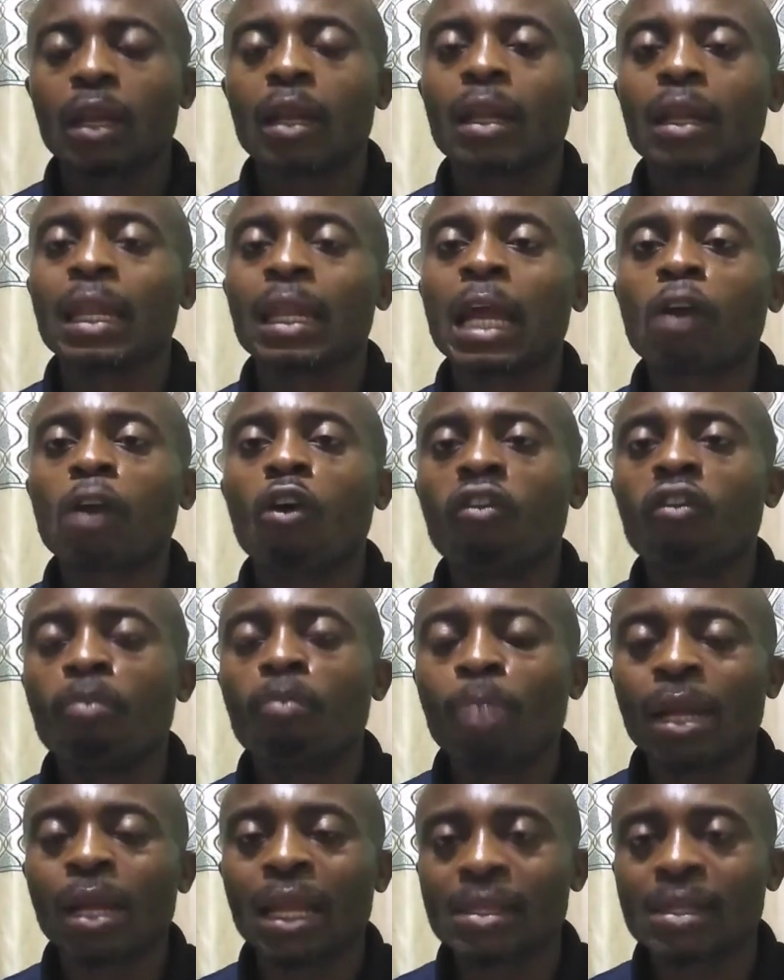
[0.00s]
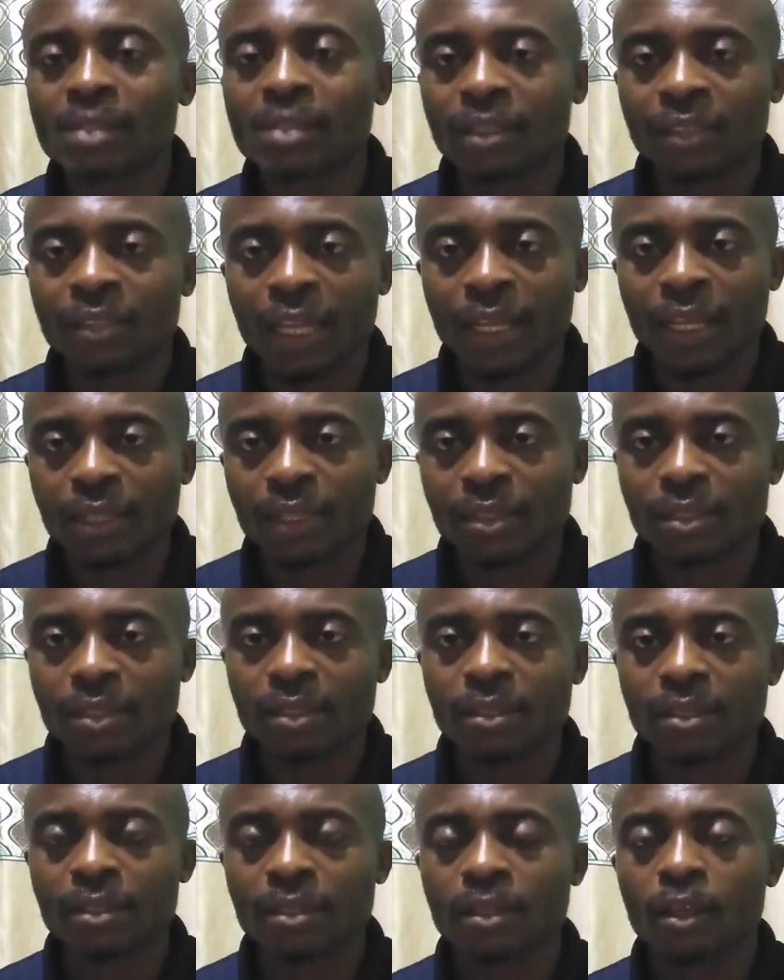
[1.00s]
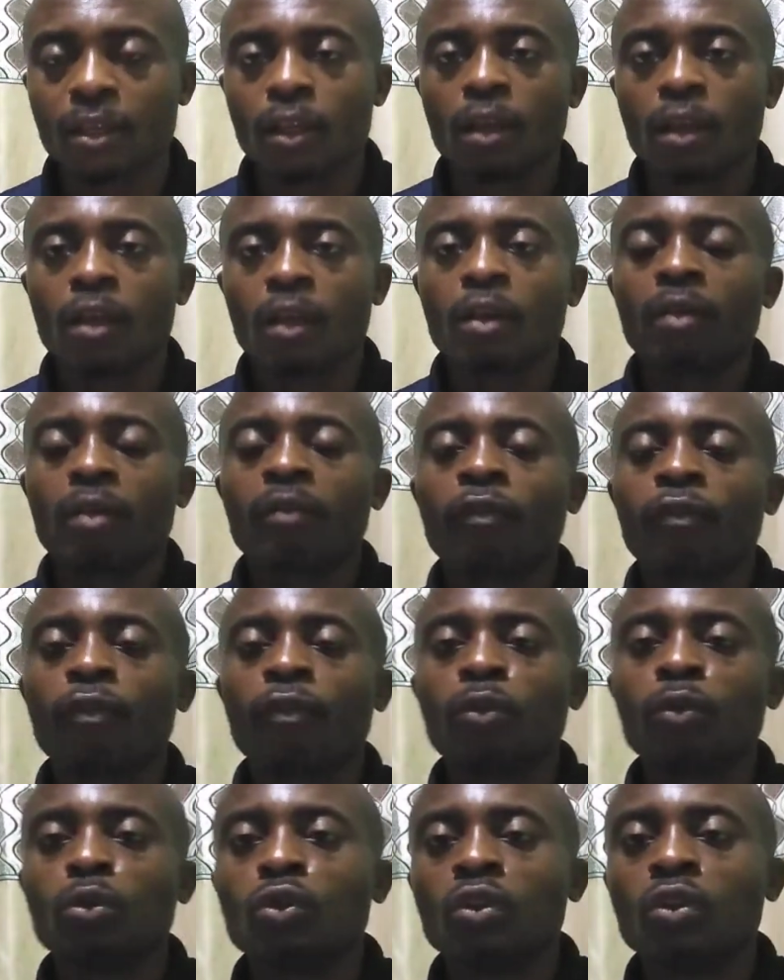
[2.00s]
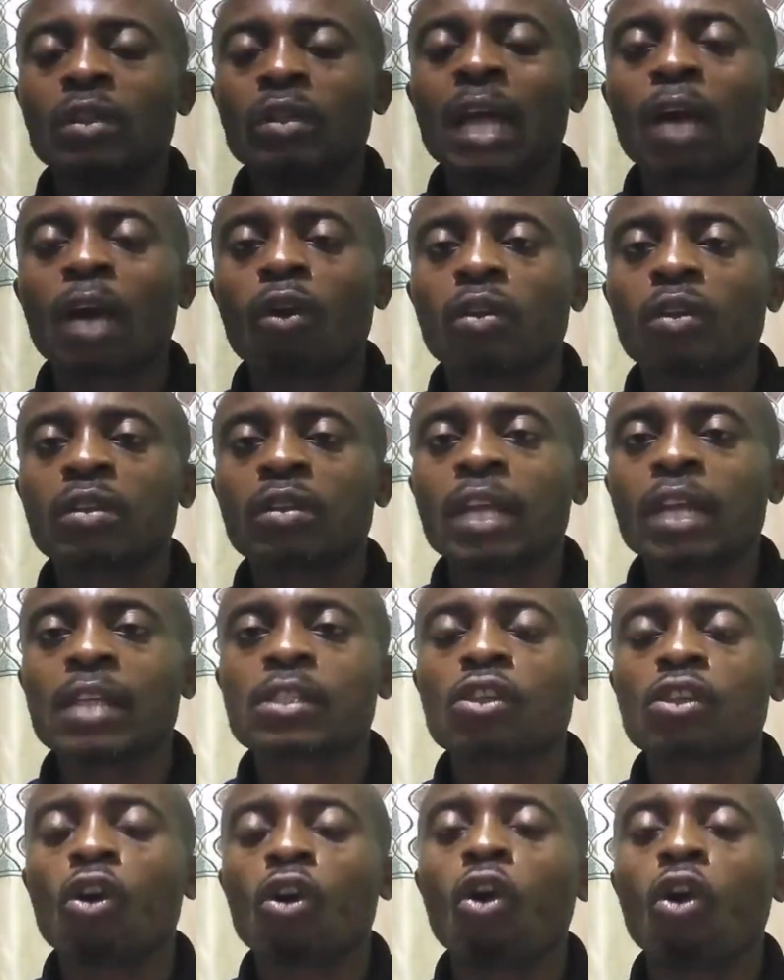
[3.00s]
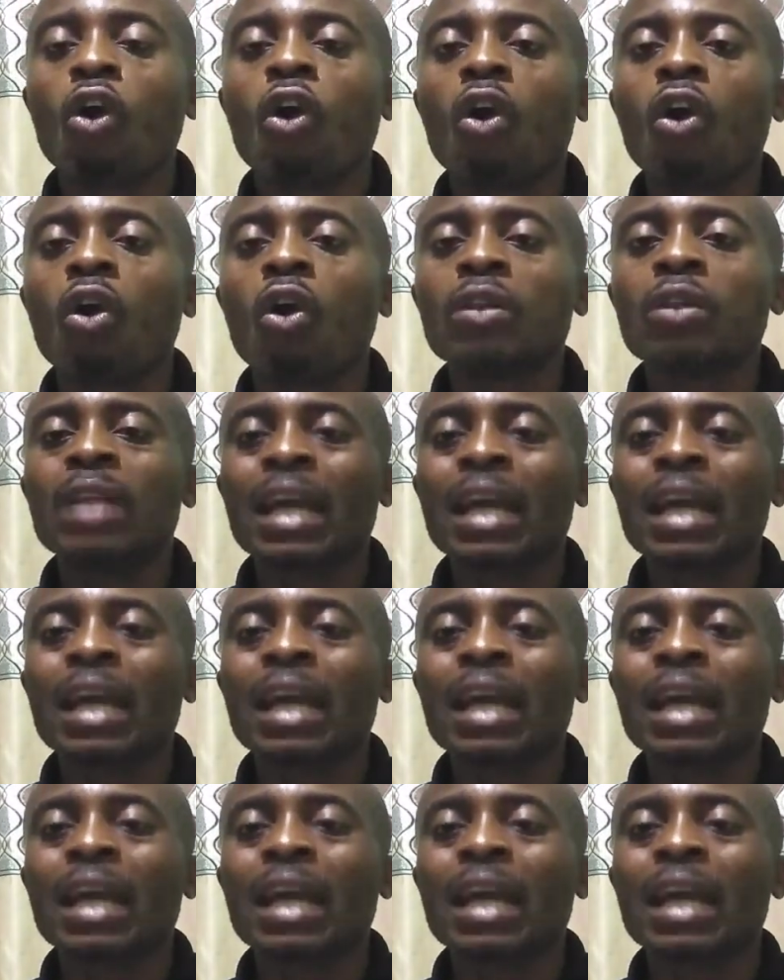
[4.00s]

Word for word: lack of balanced diets, food that contains all the